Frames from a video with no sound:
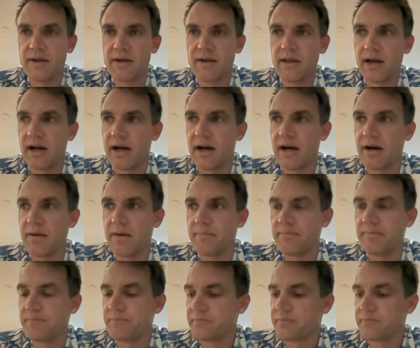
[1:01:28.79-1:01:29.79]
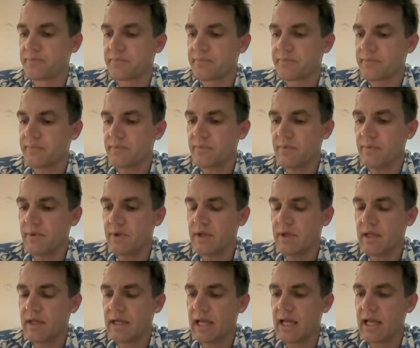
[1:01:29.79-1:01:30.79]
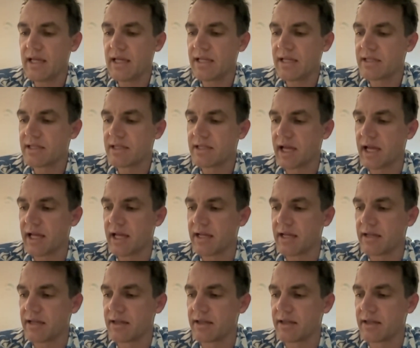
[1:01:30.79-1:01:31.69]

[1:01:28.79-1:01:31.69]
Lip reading: Um, and it's like